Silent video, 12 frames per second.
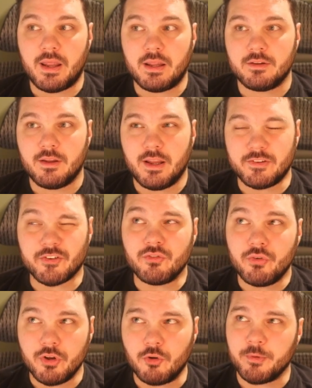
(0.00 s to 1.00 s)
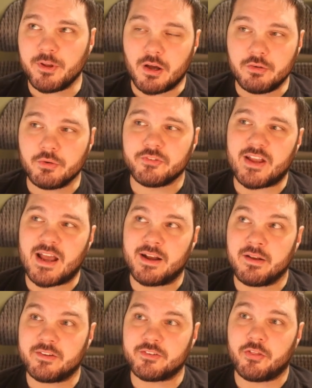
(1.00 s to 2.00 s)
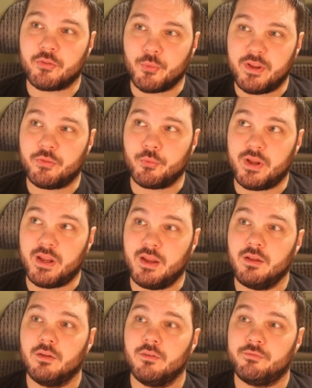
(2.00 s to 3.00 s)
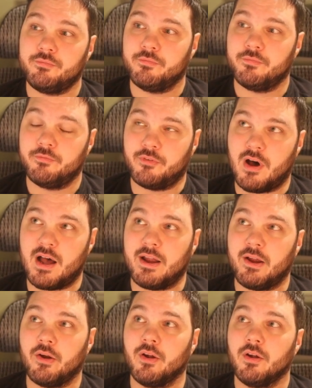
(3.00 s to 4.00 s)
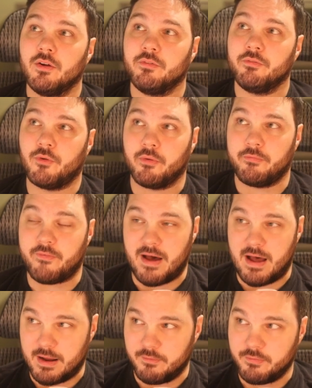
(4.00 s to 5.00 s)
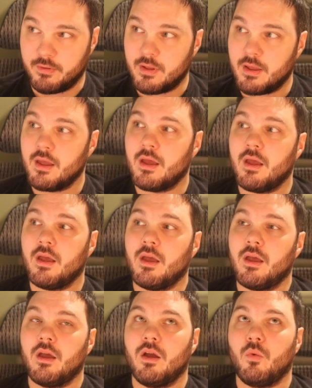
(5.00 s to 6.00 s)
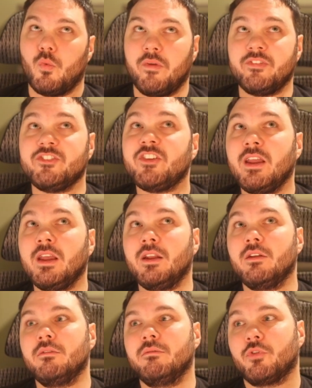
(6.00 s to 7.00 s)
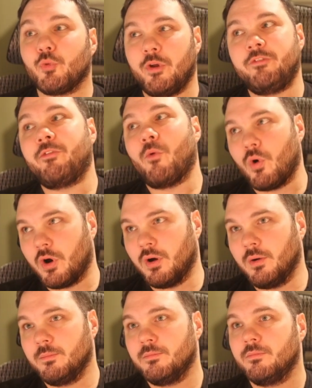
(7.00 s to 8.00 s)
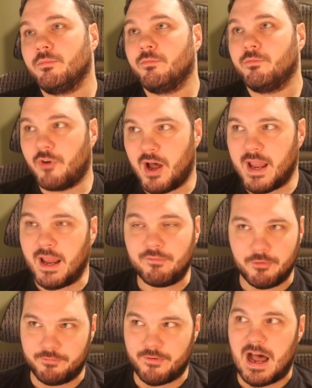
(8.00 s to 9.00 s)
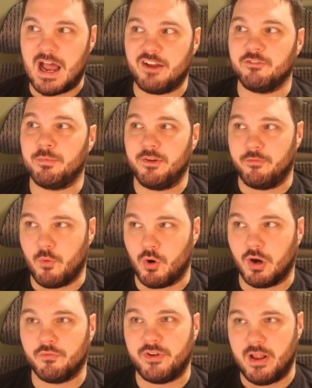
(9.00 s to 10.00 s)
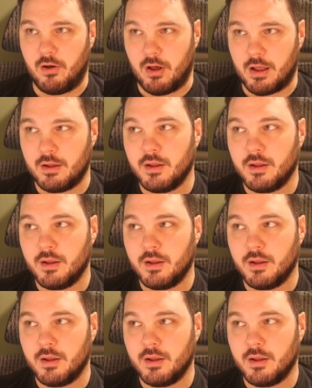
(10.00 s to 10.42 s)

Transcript: It's a little bit understated as a 3/3 flyer for 5. We've seen 3/4 flying for 5 before, vanilla.